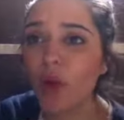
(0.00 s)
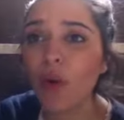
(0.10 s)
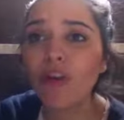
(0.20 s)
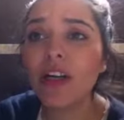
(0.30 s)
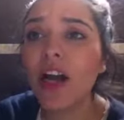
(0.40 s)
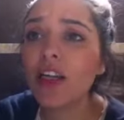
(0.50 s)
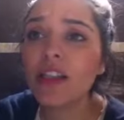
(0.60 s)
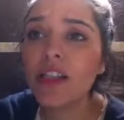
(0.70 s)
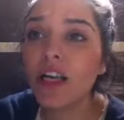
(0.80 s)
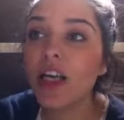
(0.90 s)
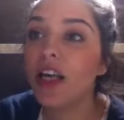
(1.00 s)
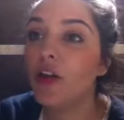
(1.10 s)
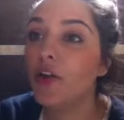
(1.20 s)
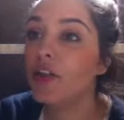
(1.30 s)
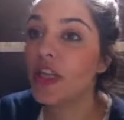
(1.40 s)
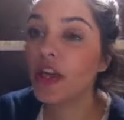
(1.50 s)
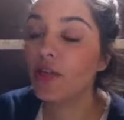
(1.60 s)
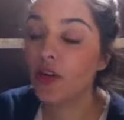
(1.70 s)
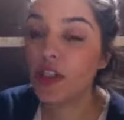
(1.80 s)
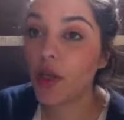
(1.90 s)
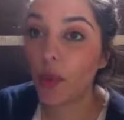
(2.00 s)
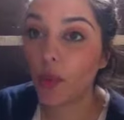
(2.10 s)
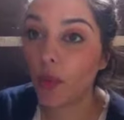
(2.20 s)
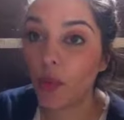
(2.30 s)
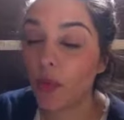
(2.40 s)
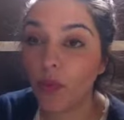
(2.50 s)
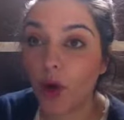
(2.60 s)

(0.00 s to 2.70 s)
Whereas, say for example,